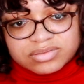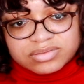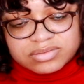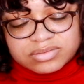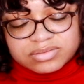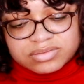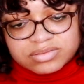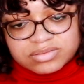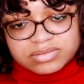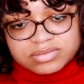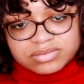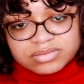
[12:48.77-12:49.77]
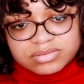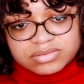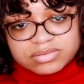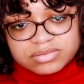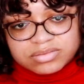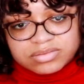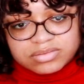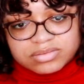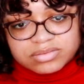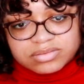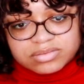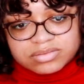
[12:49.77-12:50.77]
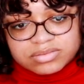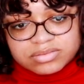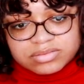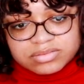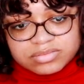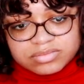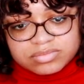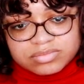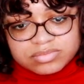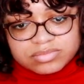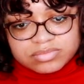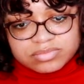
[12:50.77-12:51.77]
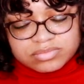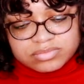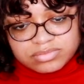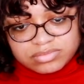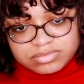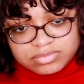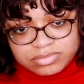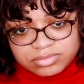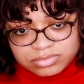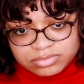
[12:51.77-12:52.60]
(not speaking)